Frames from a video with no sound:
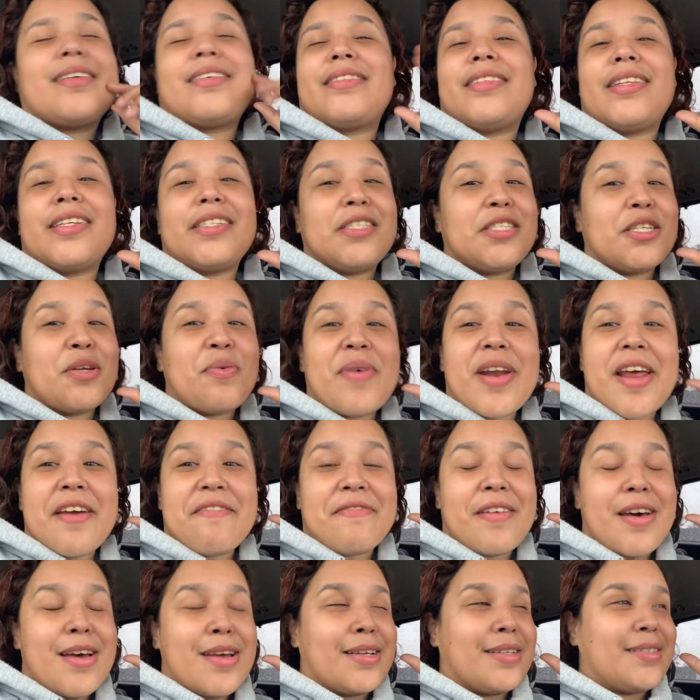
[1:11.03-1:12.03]
Let's see what I
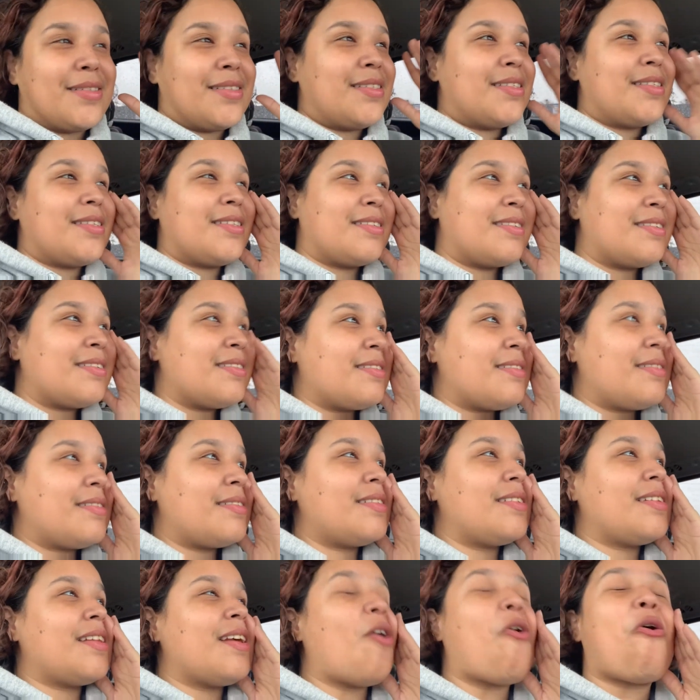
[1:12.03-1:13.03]
find.
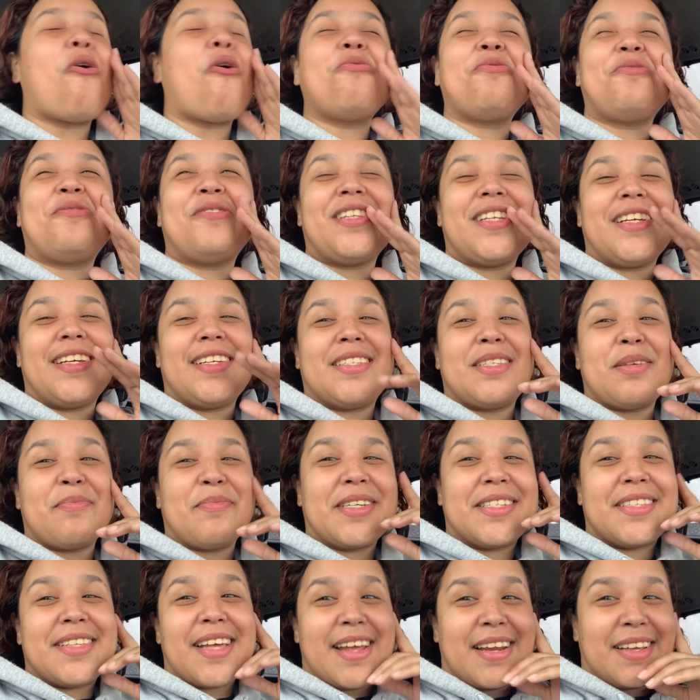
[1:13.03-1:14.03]
Hopefully some
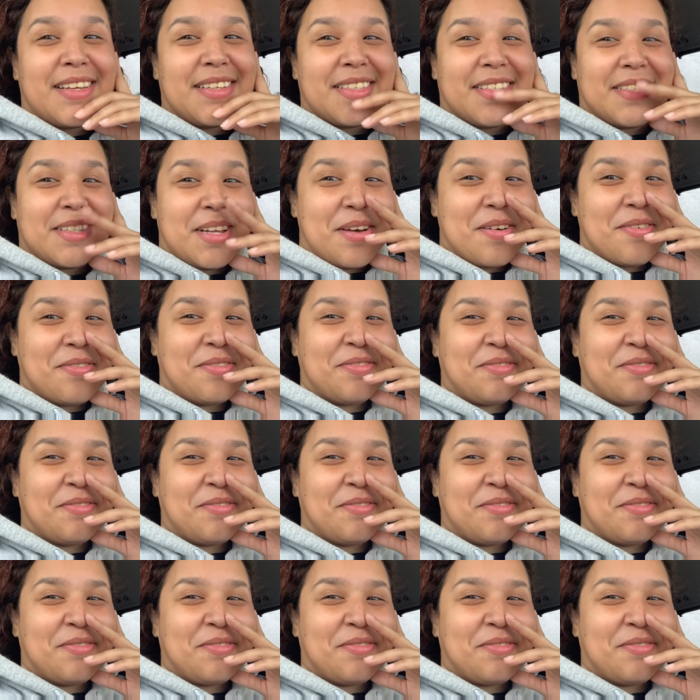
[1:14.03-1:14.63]
exciting stuff.